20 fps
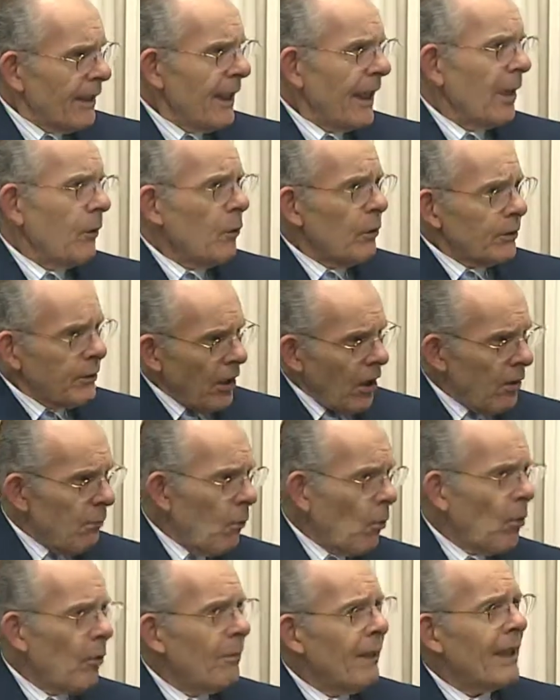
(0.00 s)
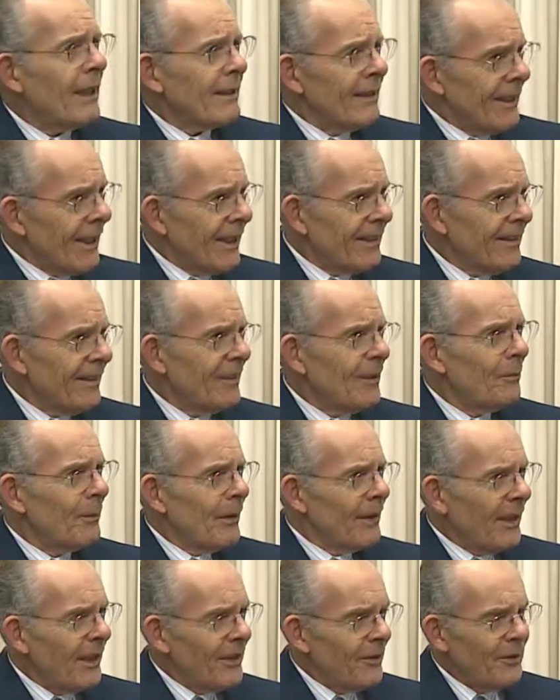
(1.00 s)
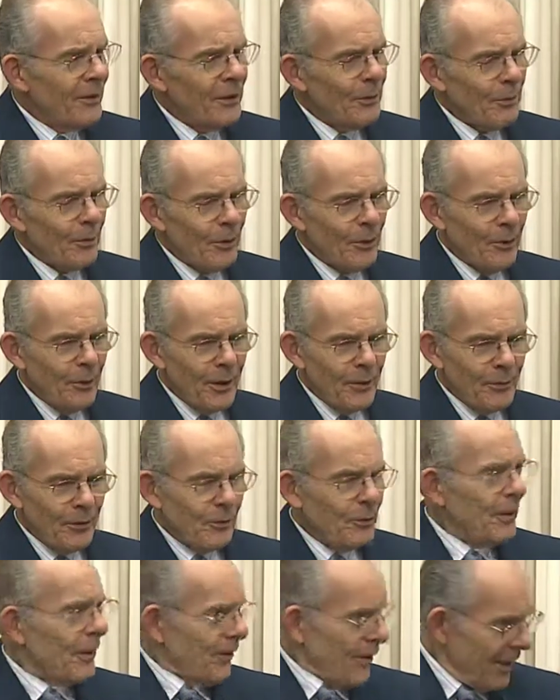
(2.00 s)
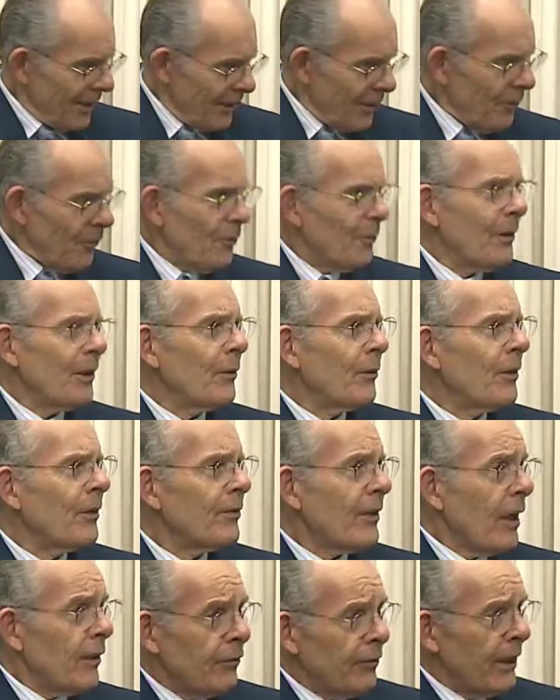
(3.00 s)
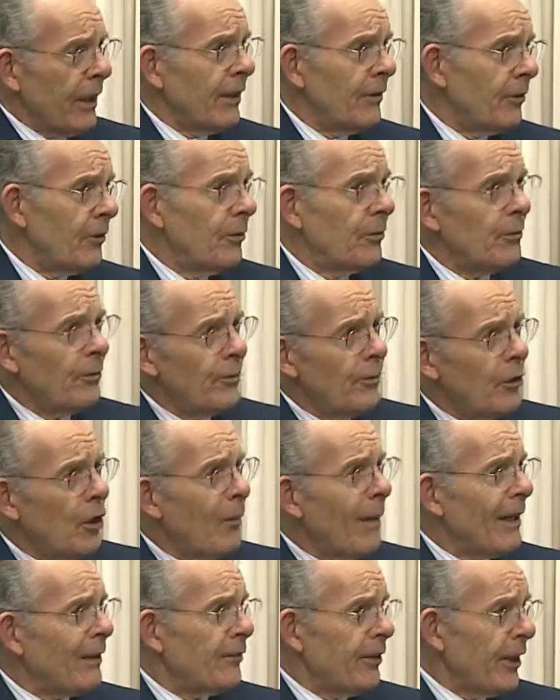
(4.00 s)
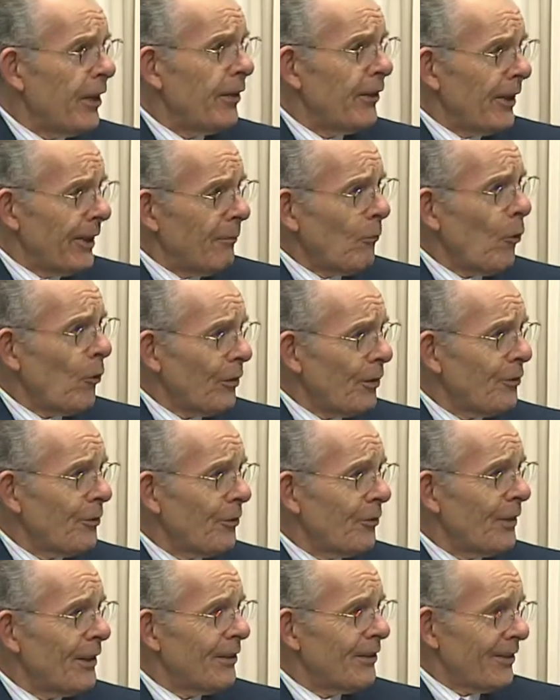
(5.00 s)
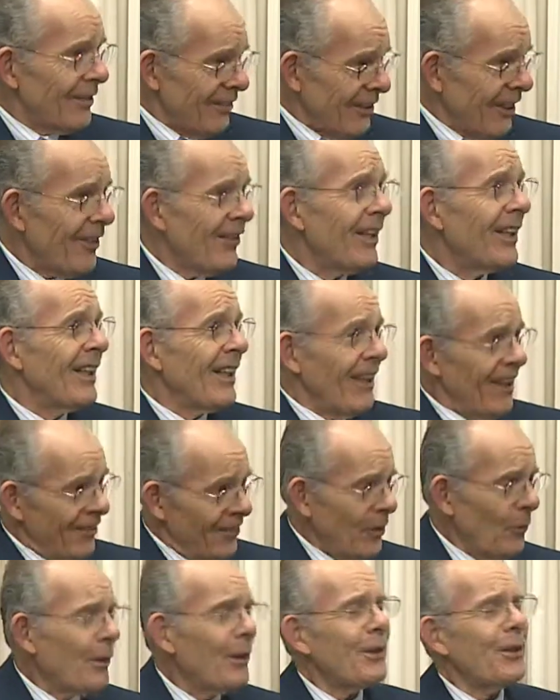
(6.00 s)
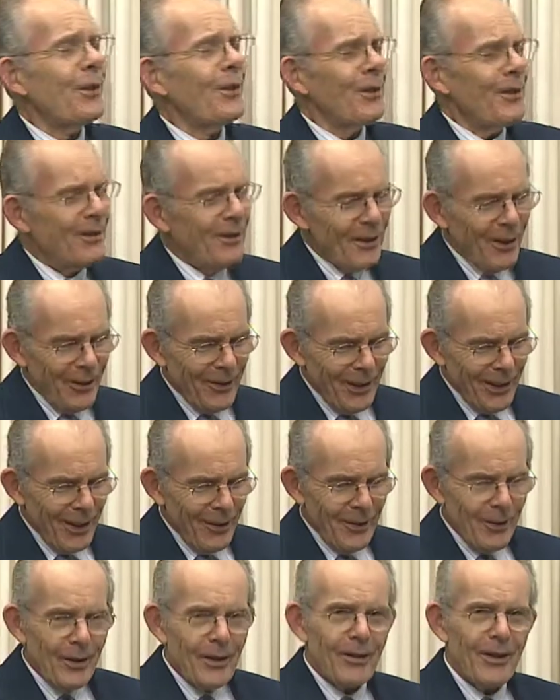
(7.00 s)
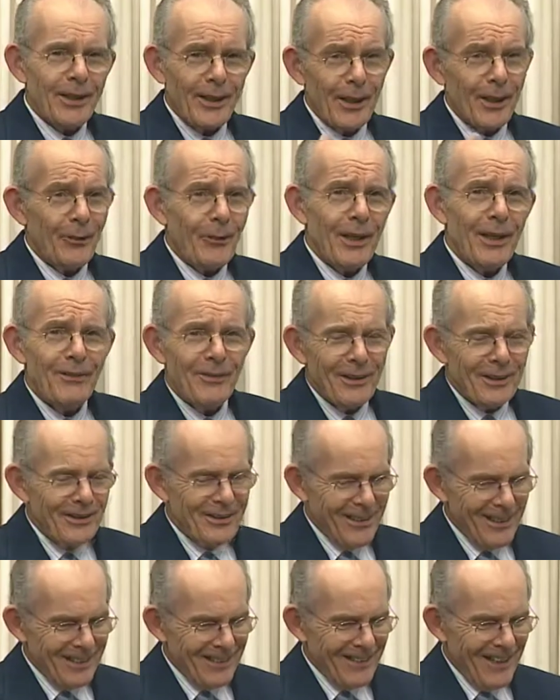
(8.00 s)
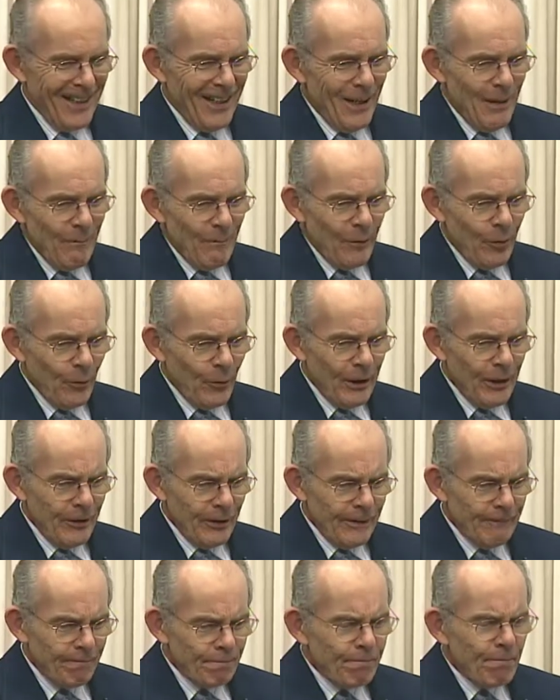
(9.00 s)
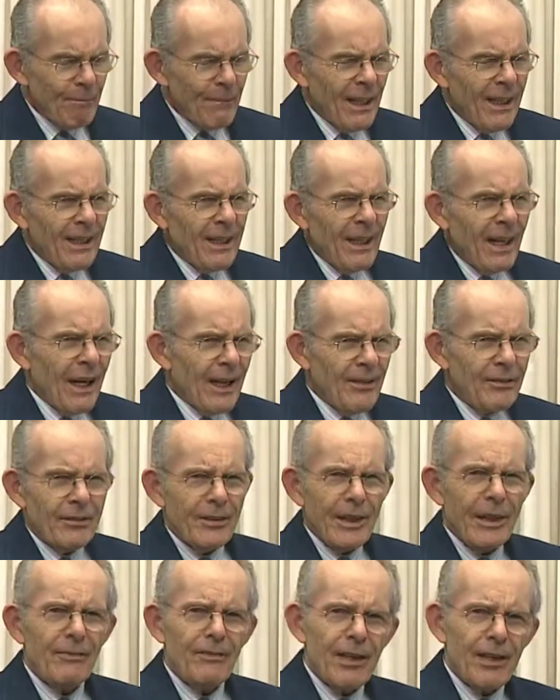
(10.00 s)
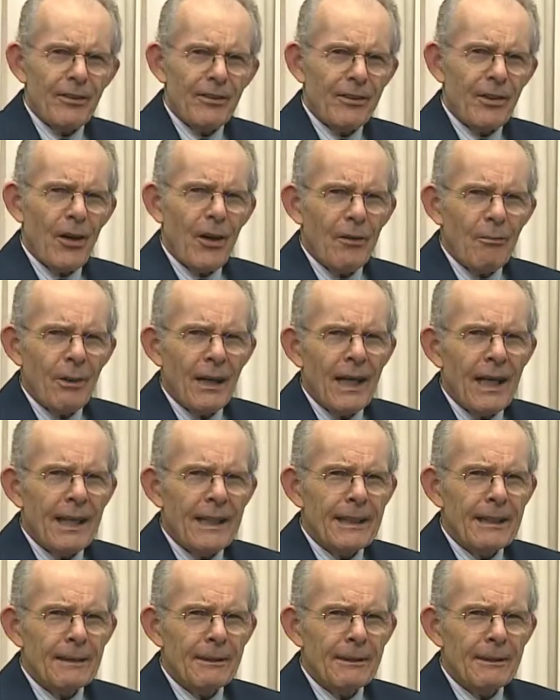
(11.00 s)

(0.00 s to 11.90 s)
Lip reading: And we'll talk more about that a little bit later in the program as well. Thank you for being with us. I understand you go by Terry more than Teresa. Is that right? So we'll call you Terry, although I think our graphic says Teresa. Steve, let's start by